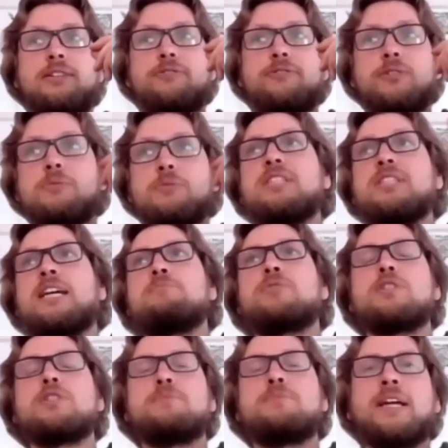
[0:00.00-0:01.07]
from the same
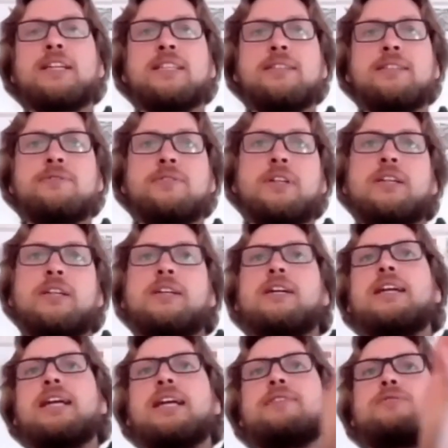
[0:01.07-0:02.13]
perspective,
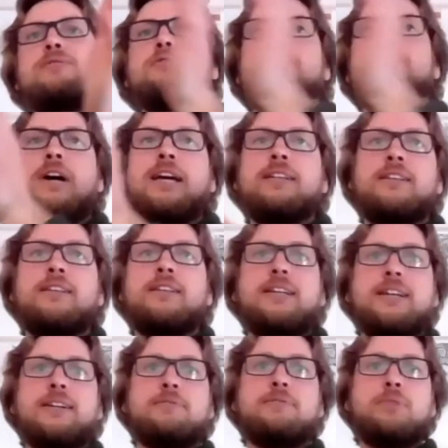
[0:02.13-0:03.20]
and have to find their